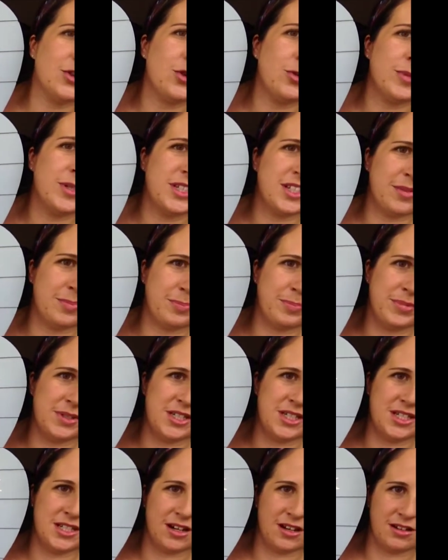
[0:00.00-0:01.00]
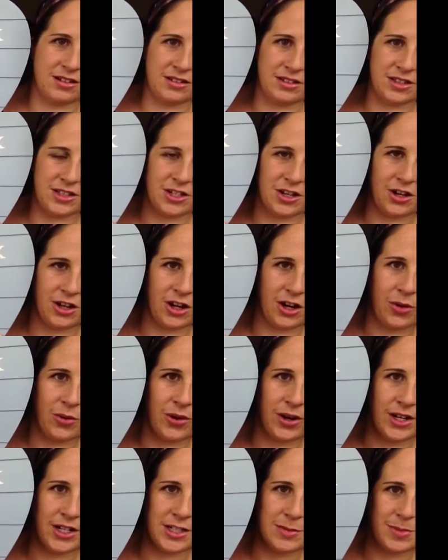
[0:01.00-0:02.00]
almost a dull
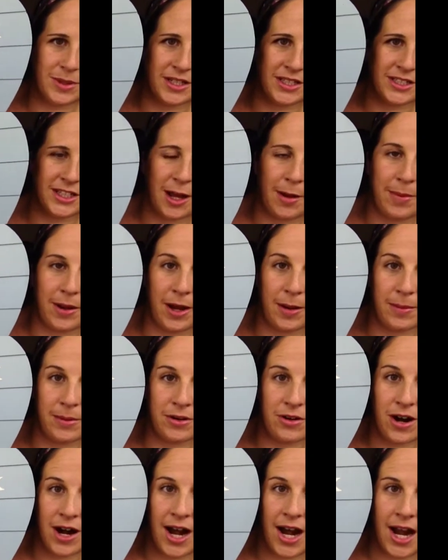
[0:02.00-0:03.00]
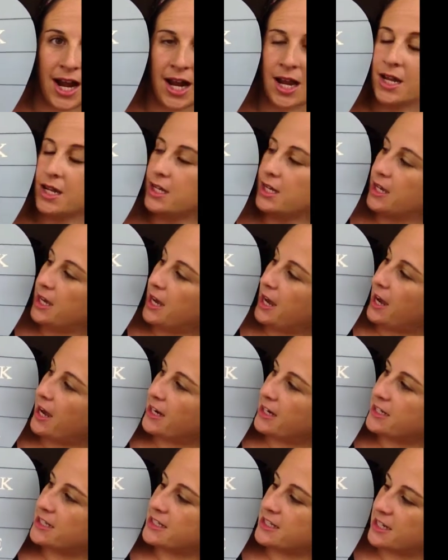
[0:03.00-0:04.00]
turquoise, but it's coming up grey.
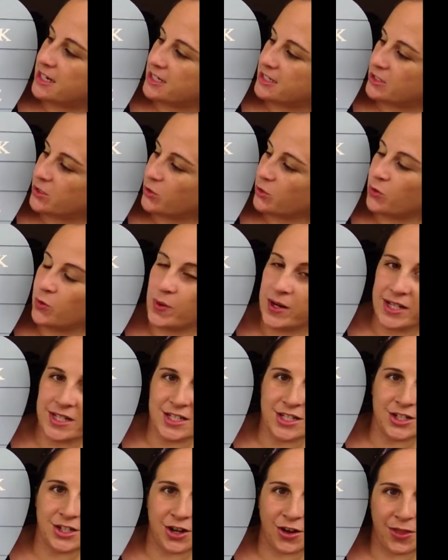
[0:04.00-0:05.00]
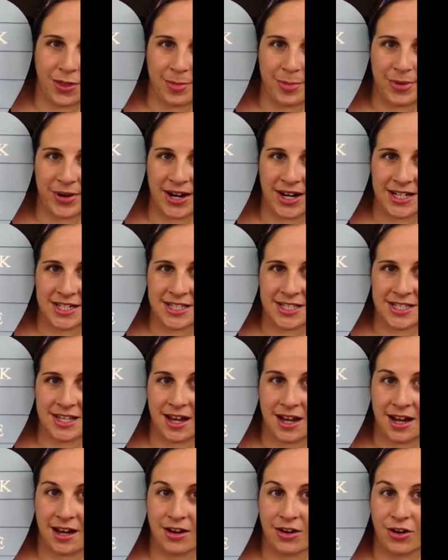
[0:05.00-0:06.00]
And it says, always look on the bright
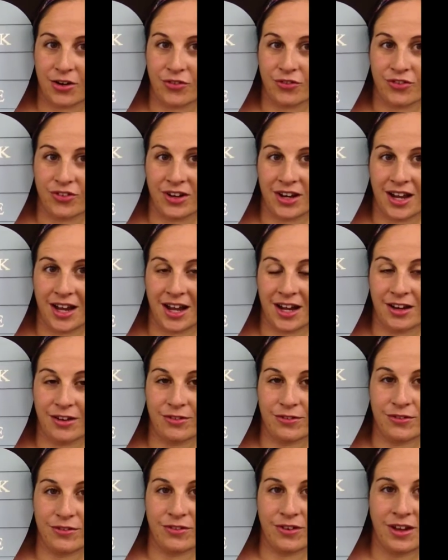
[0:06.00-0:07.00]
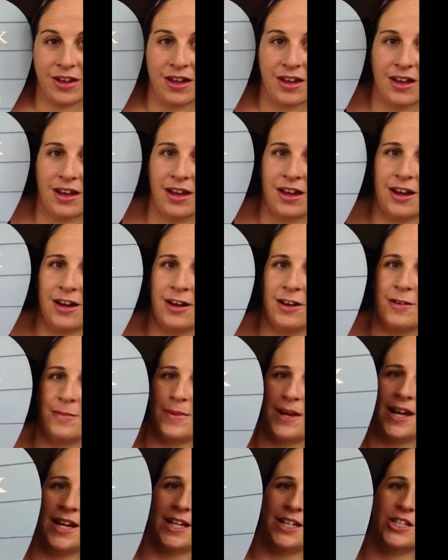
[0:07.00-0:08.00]
side of life.
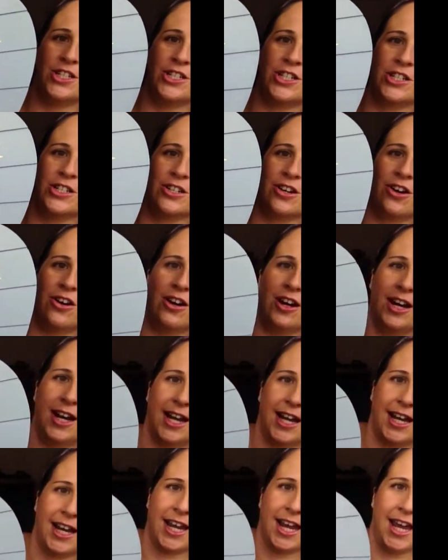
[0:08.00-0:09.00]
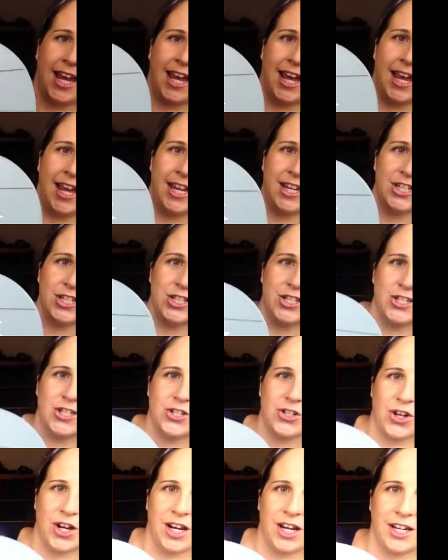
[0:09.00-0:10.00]
And it's just got like a
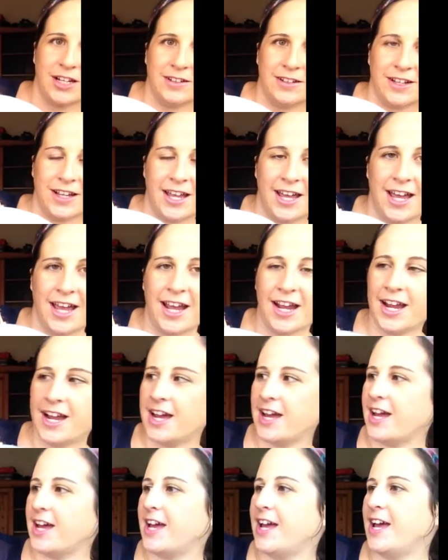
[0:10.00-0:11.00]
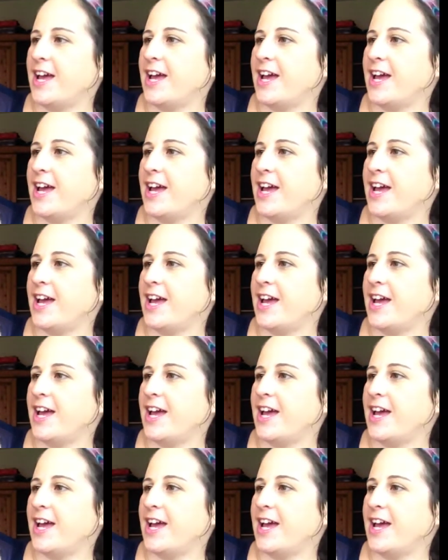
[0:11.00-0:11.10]
string hanger